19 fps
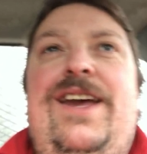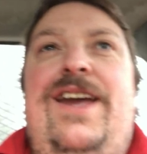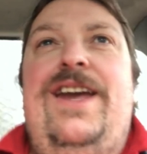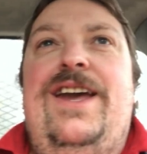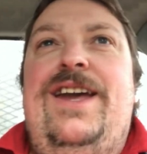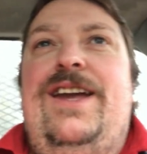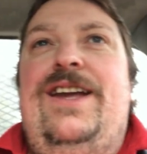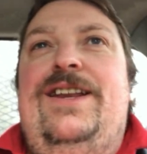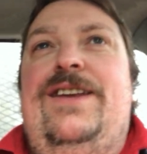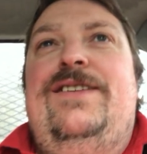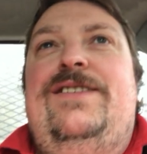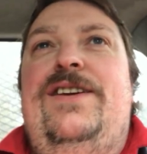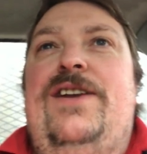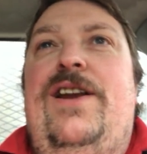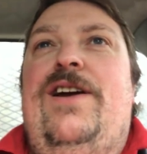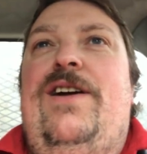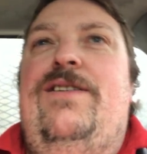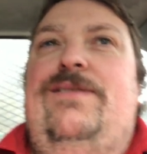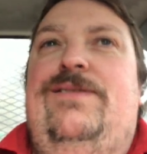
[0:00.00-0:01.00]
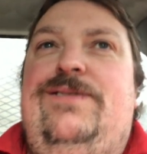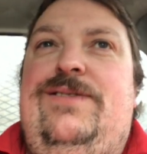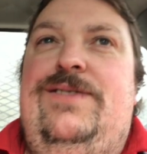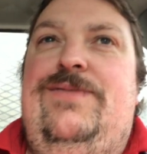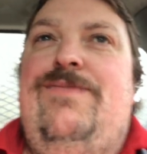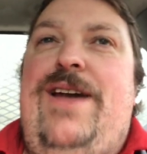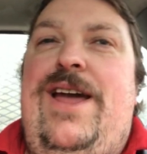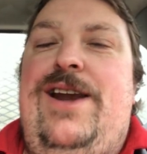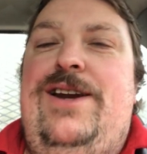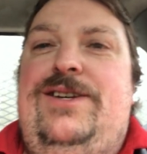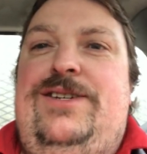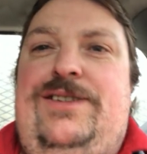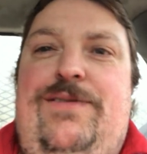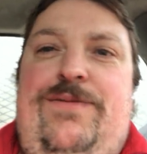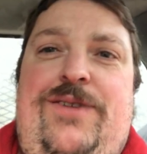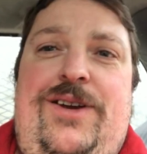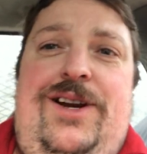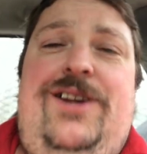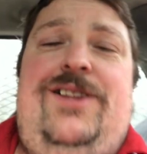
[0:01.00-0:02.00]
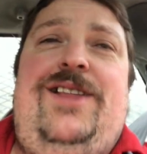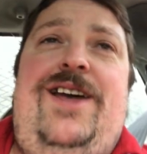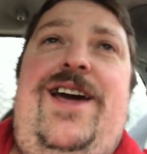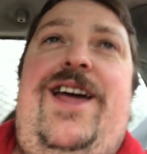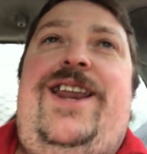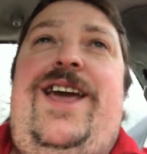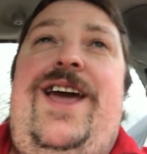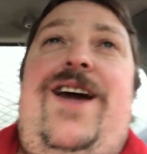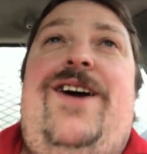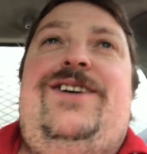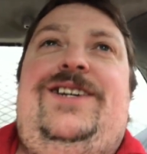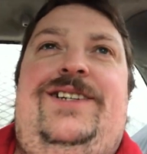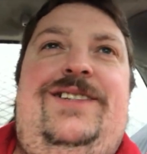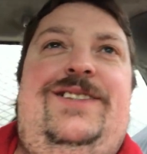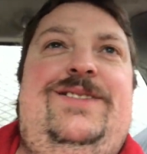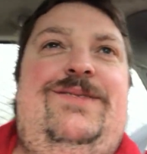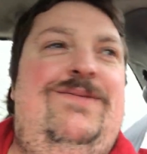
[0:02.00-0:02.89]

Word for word: and you know managed to figure that out.